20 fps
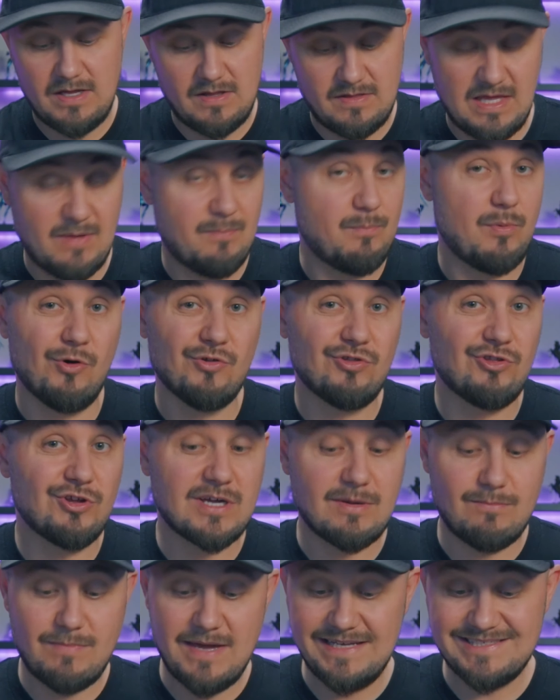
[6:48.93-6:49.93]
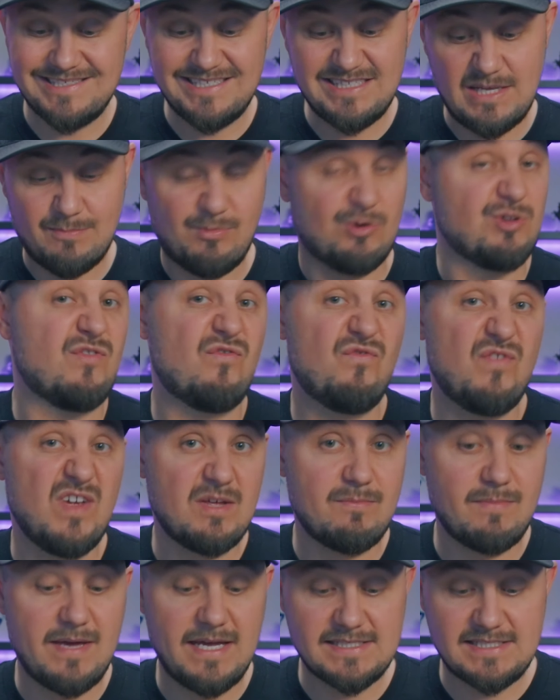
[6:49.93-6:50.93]
They both look amazing, they both fit
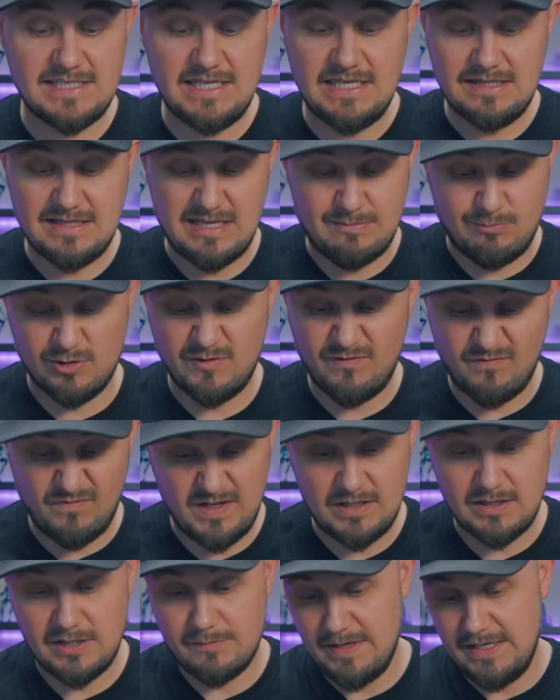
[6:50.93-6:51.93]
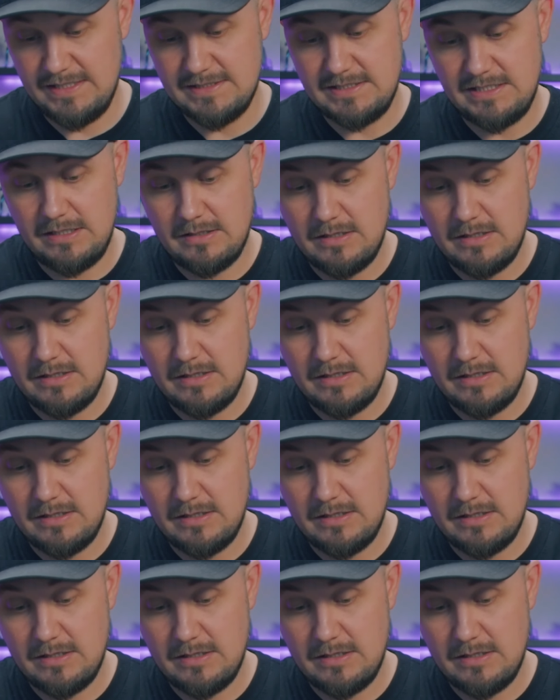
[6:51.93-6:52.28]
amazing, they both feel amazing.